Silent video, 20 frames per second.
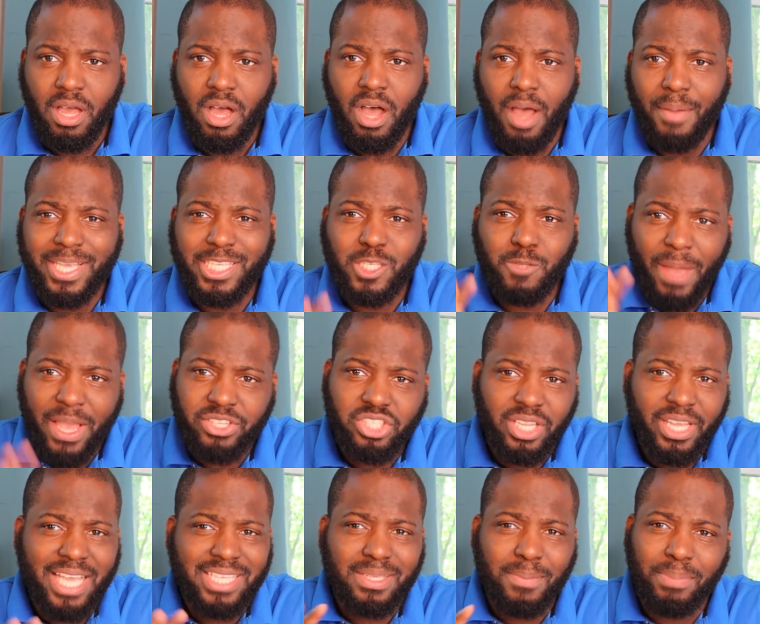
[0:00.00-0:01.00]

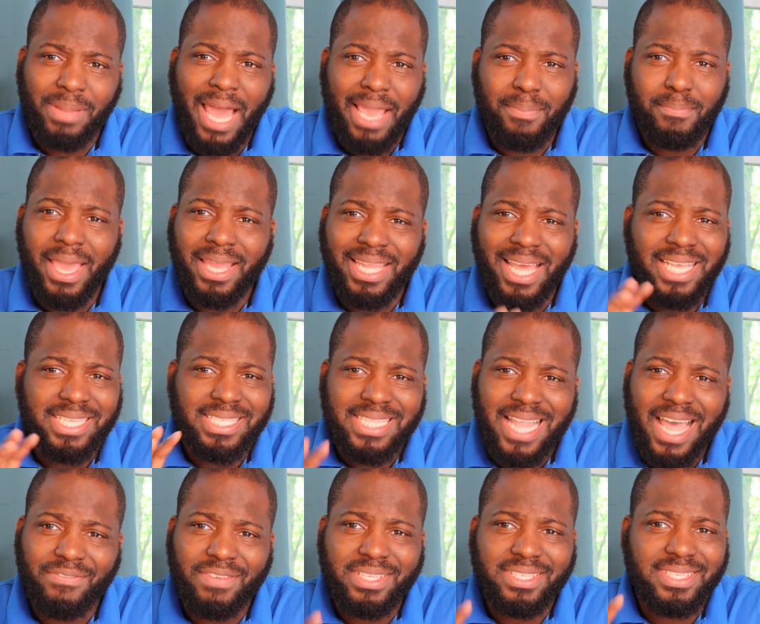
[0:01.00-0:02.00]
Especially as a black man that has
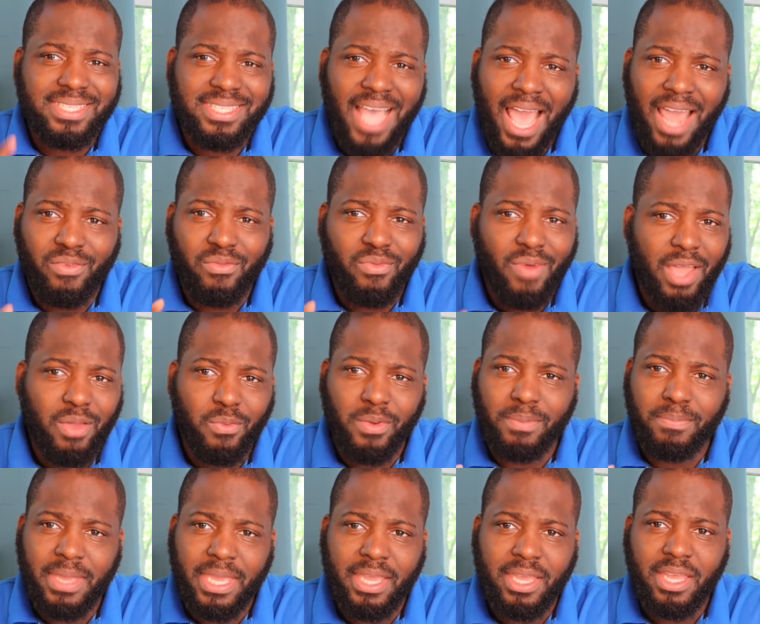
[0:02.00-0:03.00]
never sat right
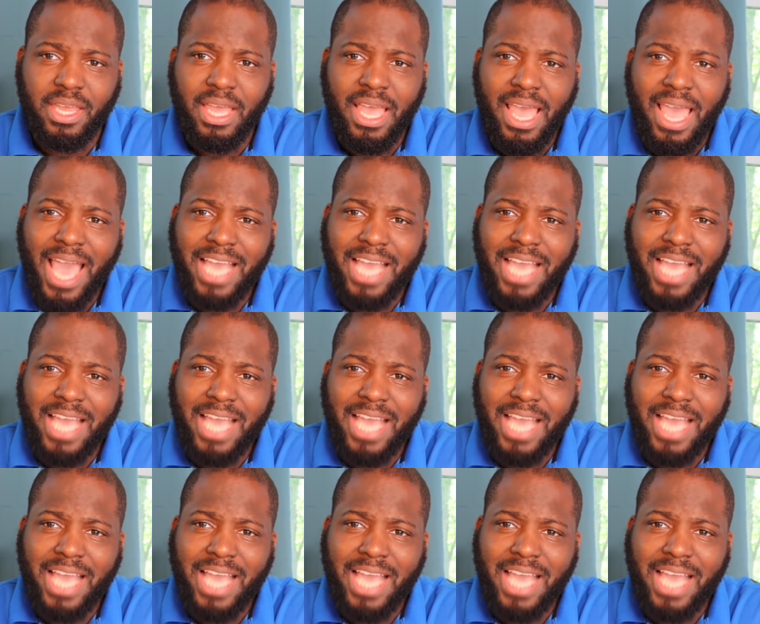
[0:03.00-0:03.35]
with me.